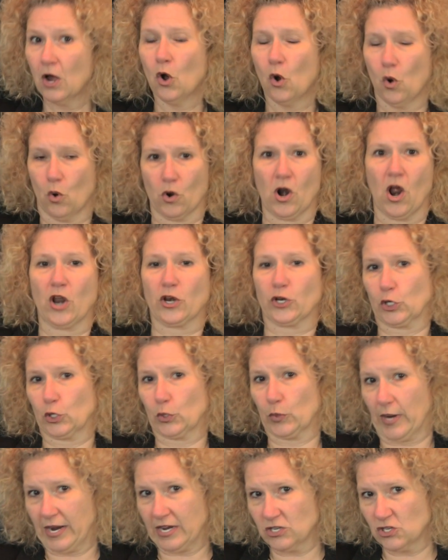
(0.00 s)
or on a
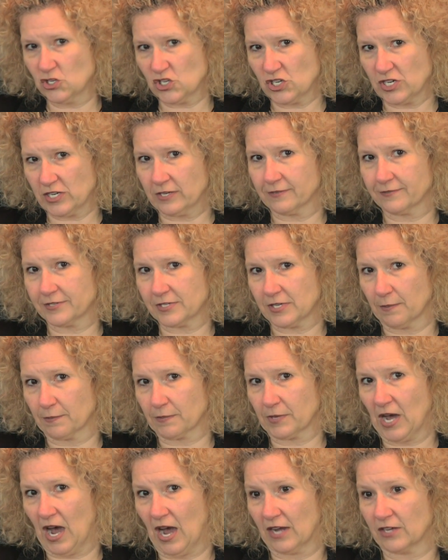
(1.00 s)
grade sheet of some
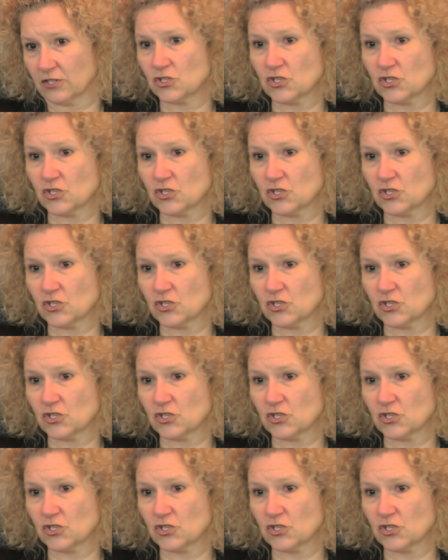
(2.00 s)
kind,